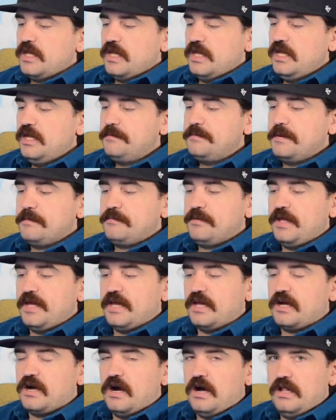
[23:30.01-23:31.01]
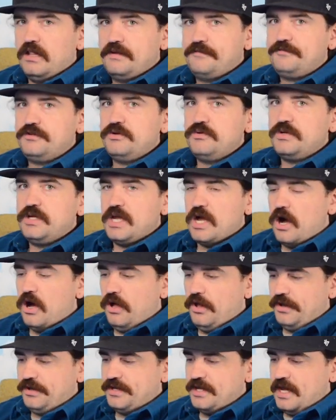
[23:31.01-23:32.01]
He'd been playing Call of Duty
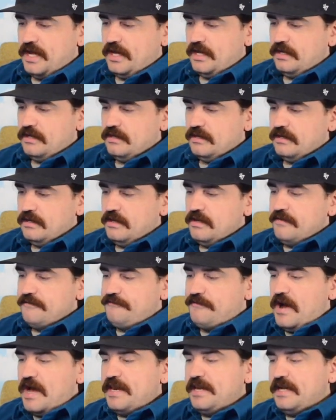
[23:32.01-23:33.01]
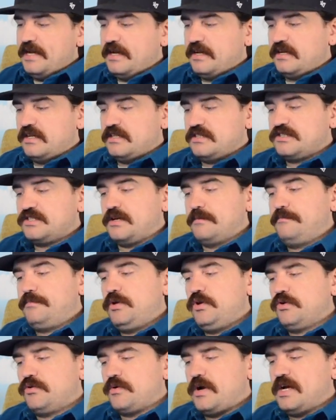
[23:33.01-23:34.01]
all day, fighting against
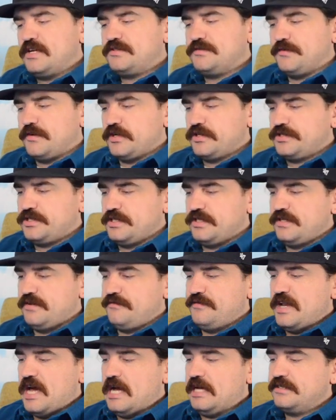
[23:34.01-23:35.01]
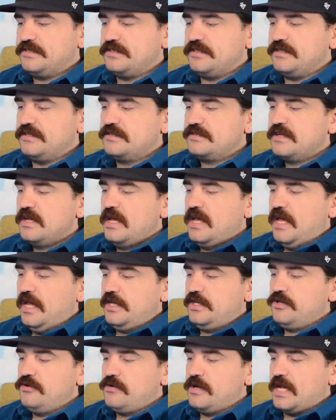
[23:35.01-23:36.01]
computerized versions of Nazis
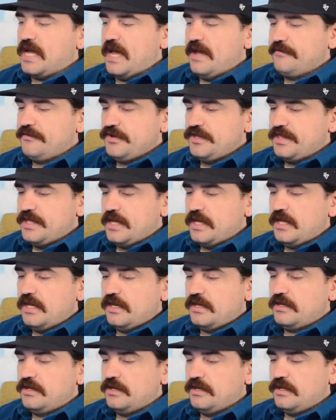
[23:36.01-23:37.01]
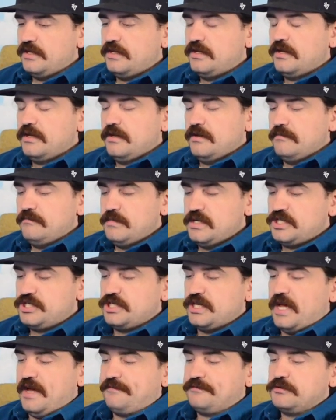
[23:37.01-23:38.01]
and doing everything he could,
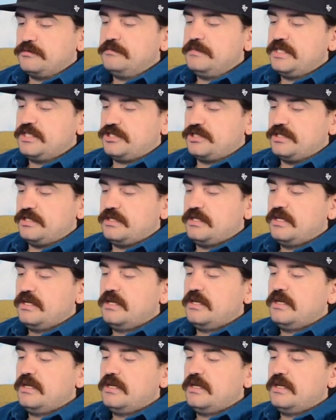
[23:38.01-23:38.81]
mission after mission,